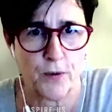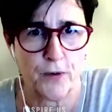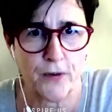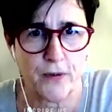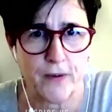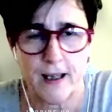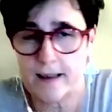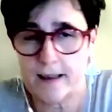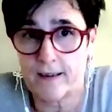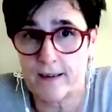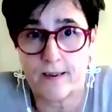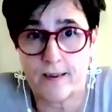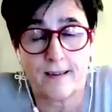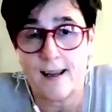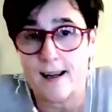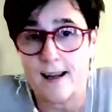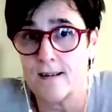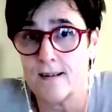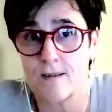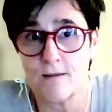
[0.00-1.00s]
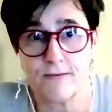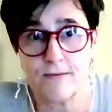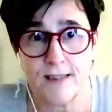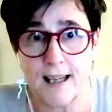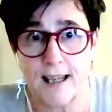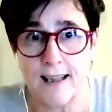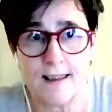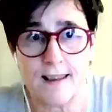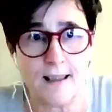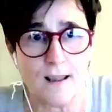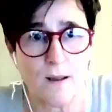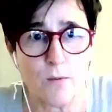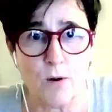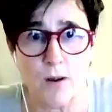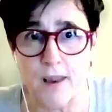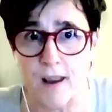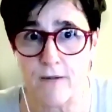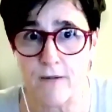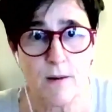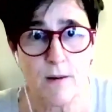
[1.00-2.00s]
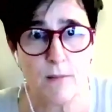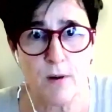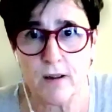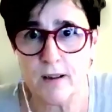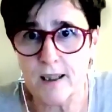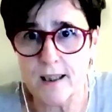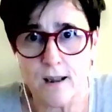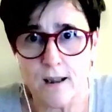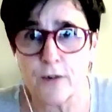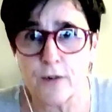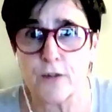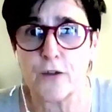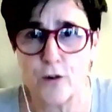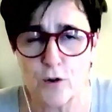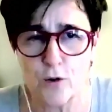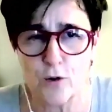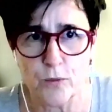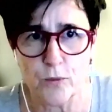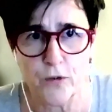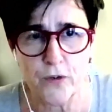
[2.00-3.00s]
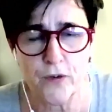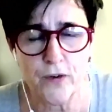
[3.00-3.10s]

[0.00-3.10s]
That's kind of, I think, what everybody assumes.